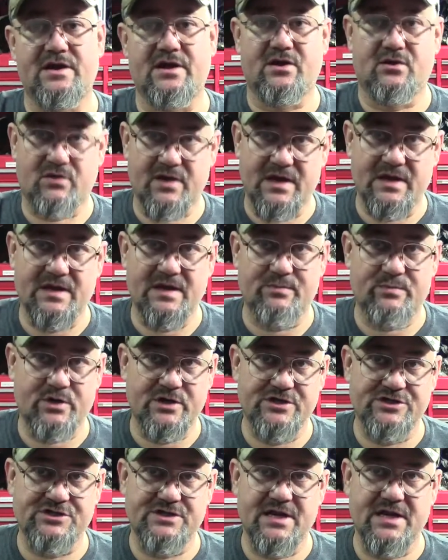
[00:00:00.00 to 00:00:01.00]
I greatly
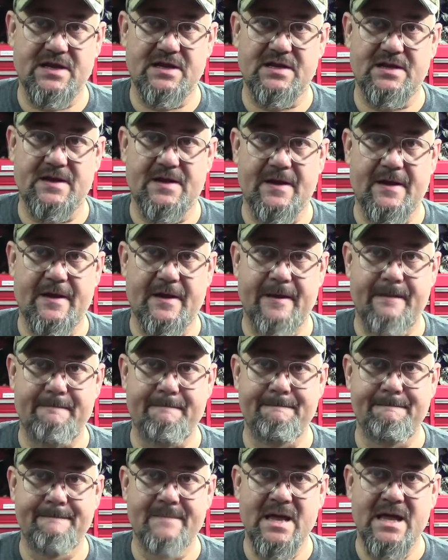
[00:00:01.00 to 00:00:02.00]
appreciate it. Um,